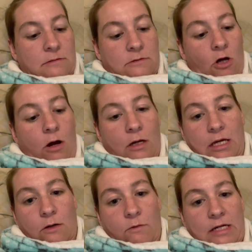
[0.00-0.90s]
Dawn
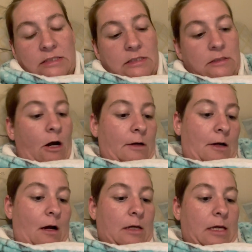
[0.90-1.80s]
getting arrested, Dawn
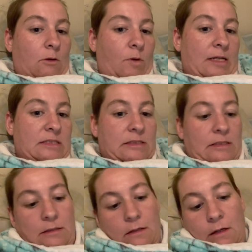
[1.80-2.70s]
not getting
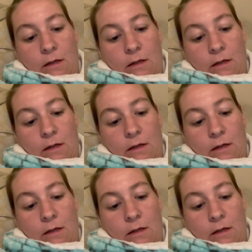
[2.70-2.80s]
arrested.